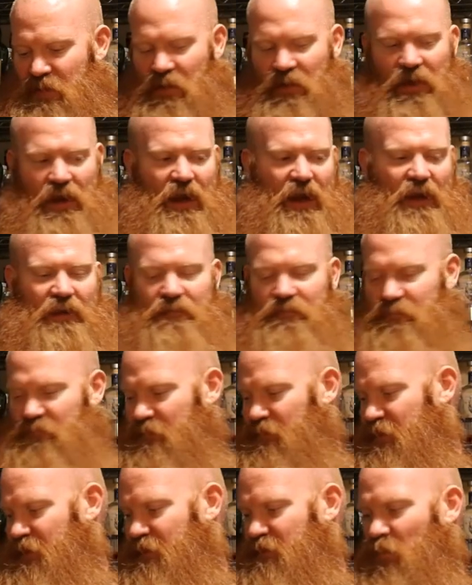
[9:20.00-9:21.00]
all I got.
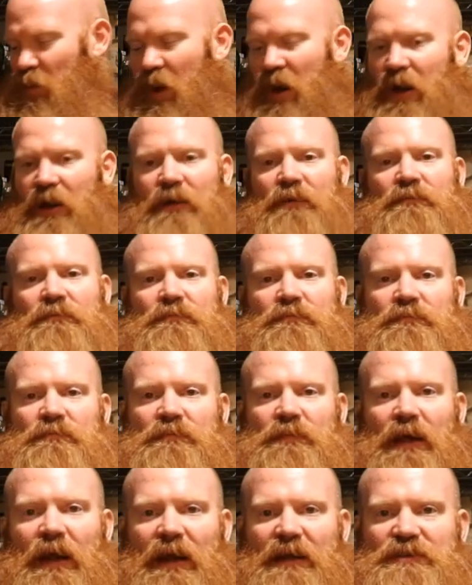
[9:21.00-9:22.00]
She's whining,
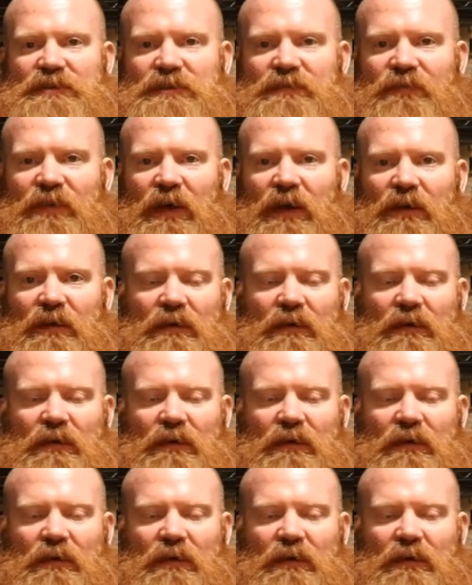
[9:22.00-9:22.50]
and I just fed